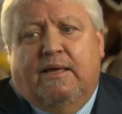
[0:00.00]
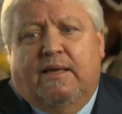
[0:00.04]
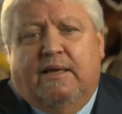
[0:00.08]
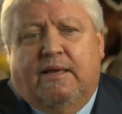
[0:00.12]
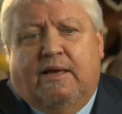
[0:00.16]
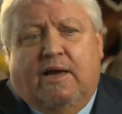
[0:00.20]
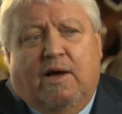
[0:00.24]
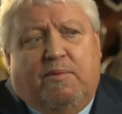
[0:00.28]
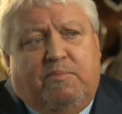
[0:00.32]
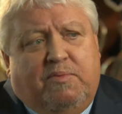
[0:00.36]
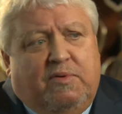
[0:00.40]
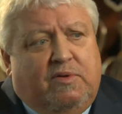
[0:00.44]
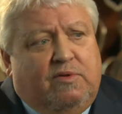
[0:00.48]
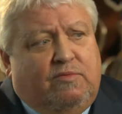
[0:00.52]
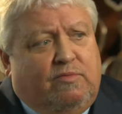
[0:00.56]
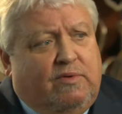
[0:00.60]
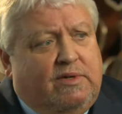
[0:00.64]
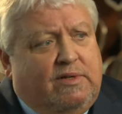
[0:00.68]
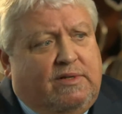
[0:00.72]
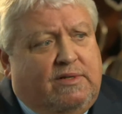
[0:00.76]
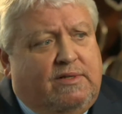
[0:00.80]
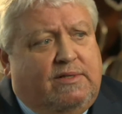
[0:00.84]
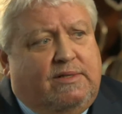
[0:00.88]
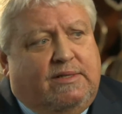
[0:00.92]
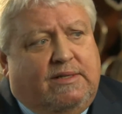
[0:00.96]
coupled
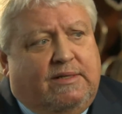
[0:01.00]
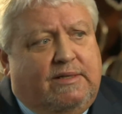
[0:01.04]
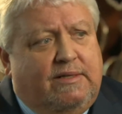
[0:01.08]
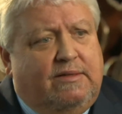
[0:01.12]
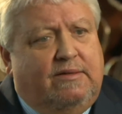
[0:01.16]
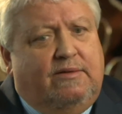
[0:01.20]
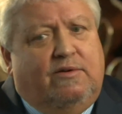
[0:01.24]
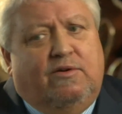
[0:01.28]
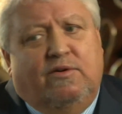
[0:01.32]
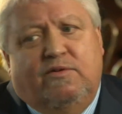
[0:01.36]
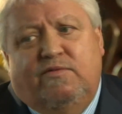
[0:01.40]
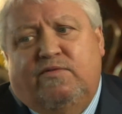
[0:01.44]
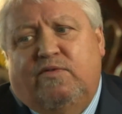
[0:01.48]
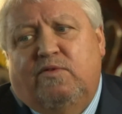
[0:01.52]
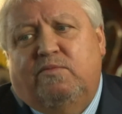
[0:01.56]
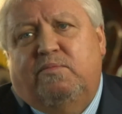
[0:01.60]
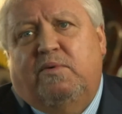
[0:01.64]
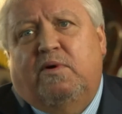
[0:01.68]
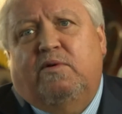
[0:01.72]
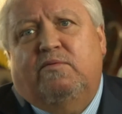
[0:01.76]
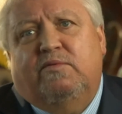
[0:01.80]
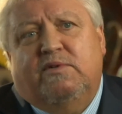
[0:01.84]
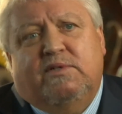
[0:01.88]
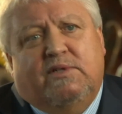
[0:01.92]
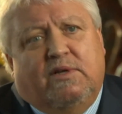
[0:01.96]
with good
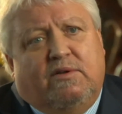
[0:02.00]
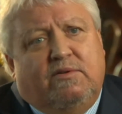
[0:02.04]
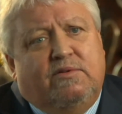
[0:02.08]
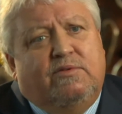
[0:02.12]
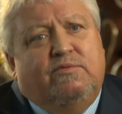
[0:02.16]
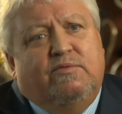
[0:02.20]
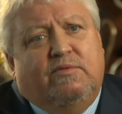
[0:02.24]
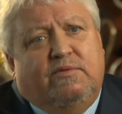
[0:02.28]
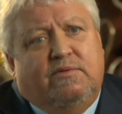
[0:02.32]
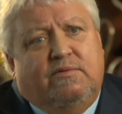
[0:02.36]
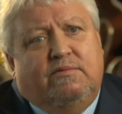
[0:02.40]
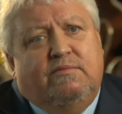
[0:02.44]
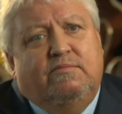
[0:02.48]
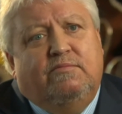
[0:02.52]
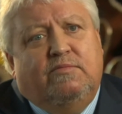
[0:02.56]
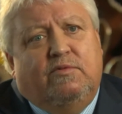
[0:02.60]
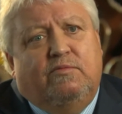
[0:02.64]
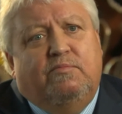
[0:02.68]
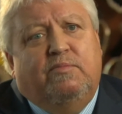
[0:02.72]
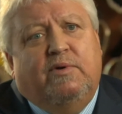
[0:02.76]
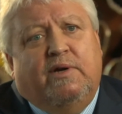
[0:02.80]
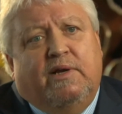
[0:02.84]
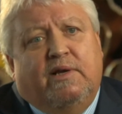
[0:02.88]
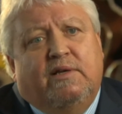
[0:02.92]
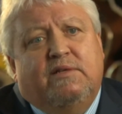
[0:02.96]
football results, will
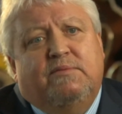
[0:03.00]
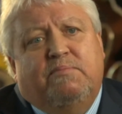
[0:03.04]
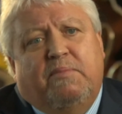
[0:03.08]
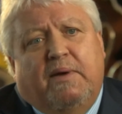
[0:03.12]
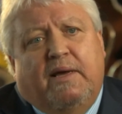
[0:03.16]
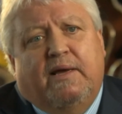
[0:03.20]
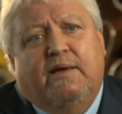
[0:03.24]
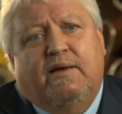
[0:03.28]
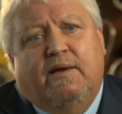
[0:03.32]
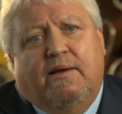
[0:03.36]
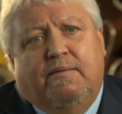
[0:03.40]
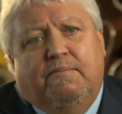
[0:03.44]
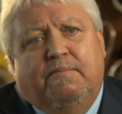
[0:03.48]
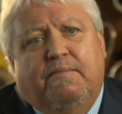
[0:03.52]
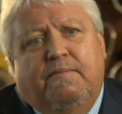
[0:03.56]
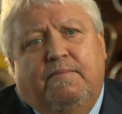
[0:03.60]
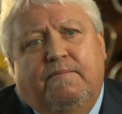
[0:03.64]
bring us back up.